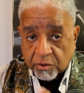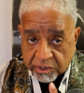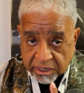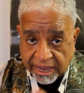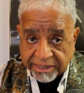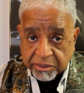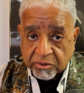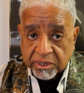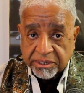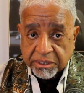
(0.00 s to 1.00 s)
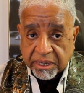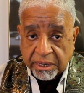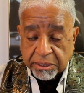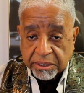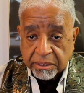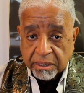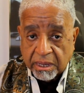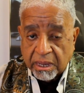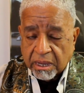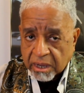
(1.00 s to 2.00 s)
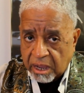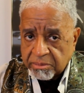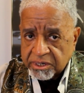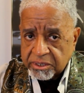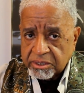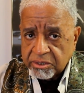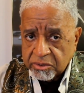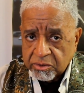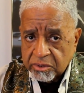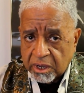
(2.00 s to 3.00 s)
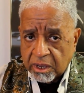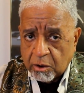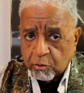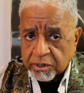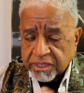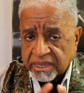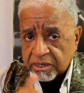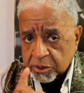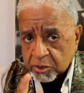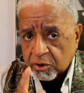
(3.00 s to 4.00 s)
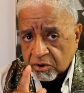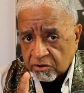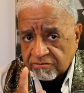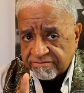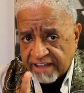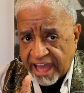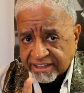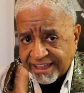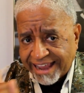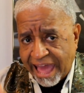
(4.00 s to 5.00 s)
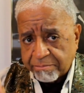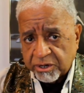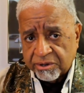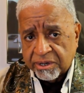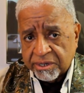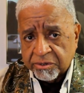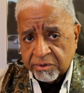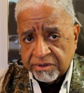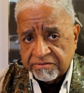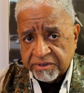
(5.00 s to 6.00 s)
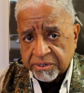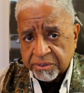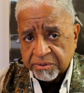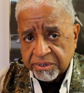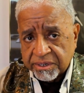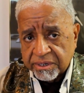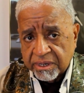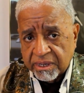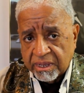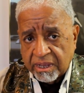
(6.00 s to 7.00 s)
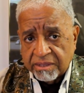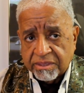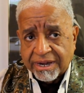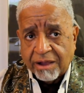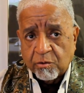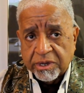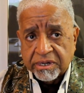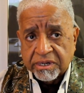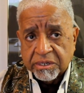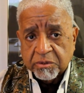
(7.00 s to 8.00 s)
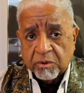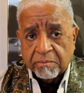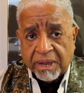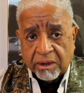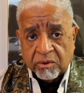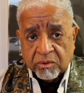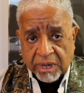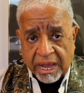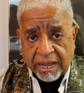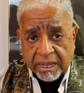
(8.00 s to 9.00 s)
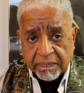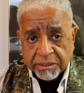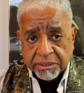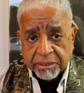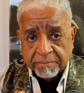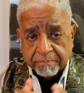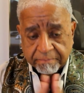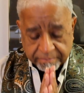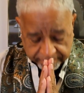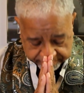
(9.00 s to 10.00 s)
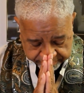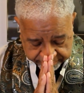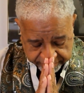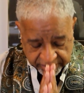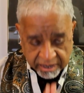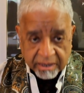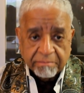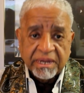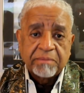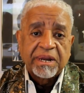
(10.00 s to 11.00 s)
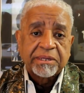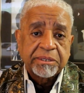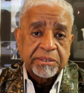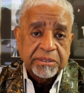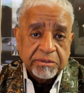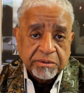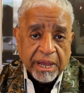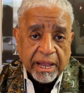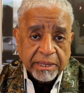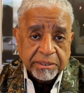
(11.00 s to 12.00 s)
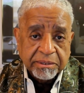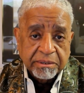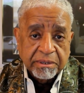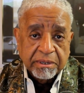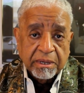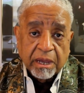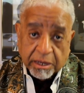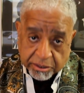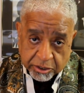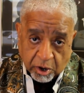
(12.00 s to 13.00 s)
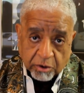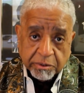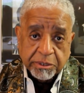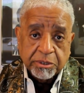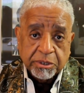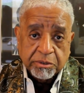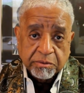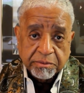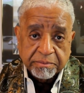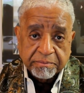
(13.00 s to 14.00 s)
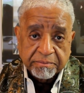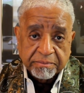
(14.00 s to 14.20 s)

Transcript: with the high school education, coming to you with a historical fact that happened on 125th Street that I witnessed with my own eyes. Many blessings to you guys. Talk with you soon.